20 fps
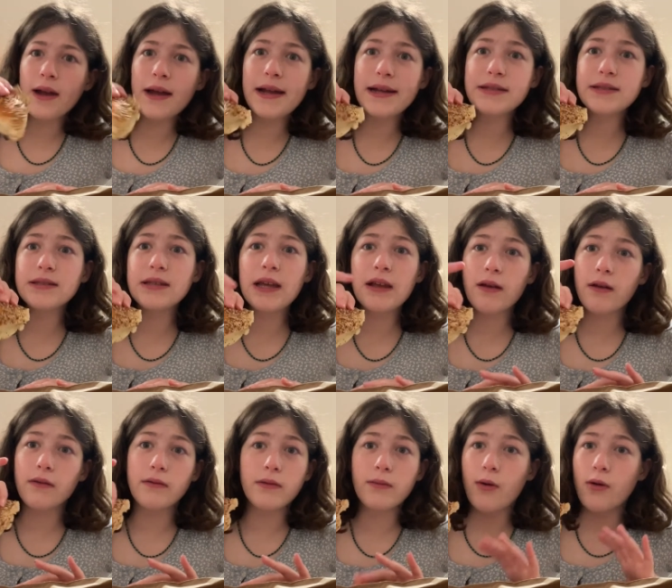It's
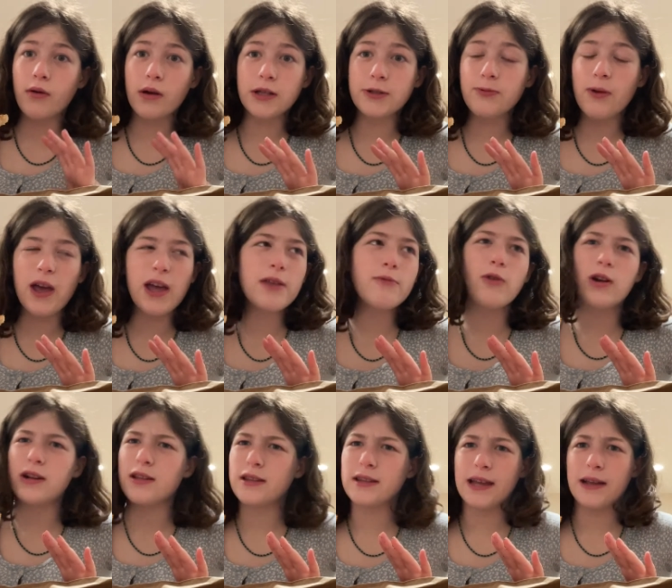like it's probably
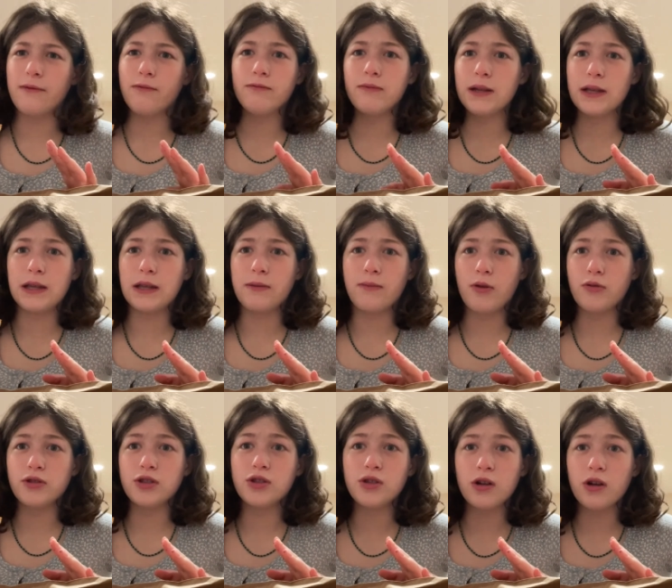one of like really the
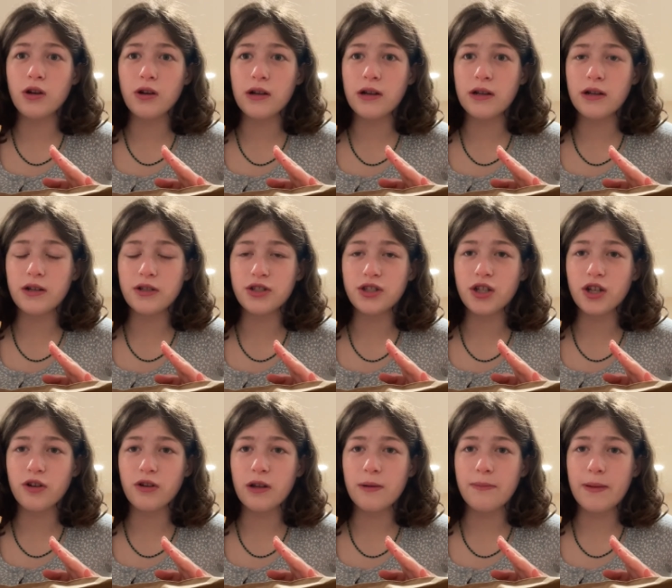most sugary
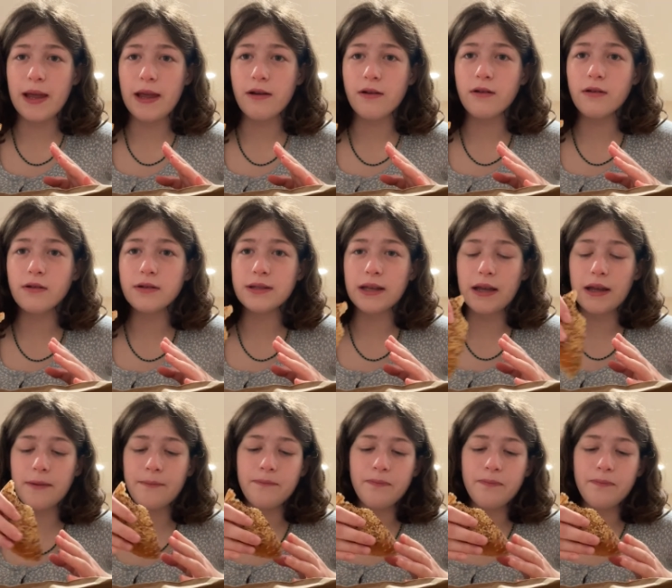bagels like